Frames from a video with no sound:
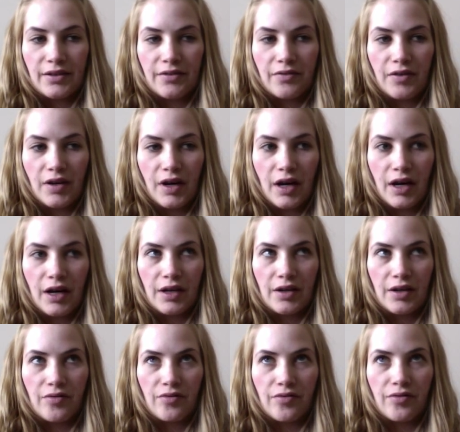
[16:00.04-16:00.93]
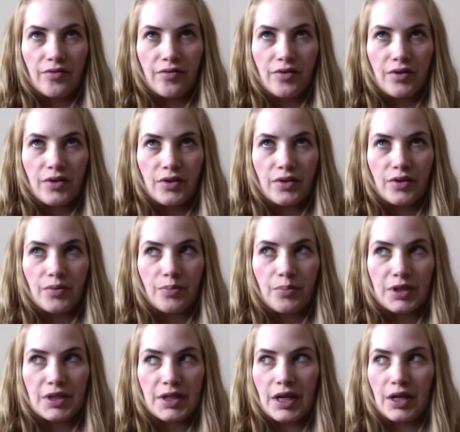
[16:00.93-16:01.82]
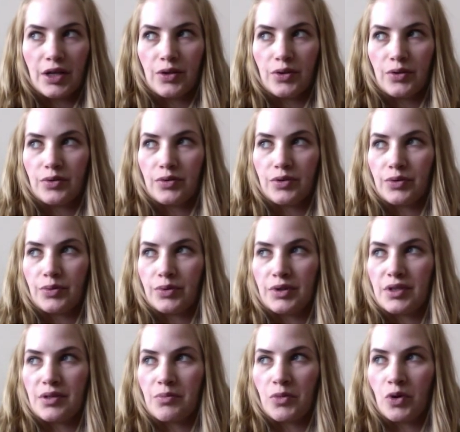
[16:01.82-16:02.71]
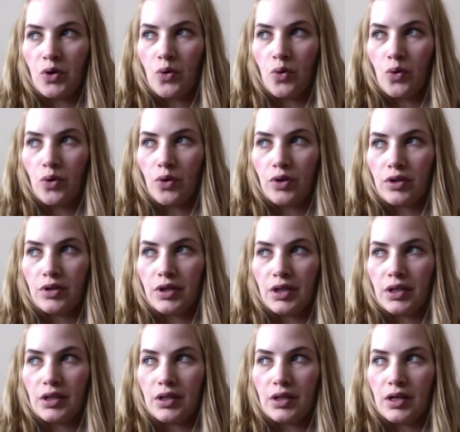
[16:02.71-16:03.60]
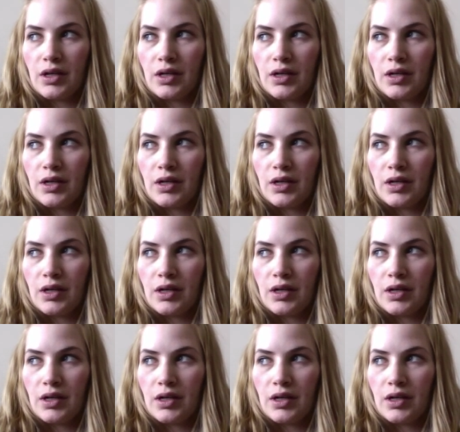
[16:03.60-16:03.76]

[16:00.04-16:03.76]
5 potatoes with some corn and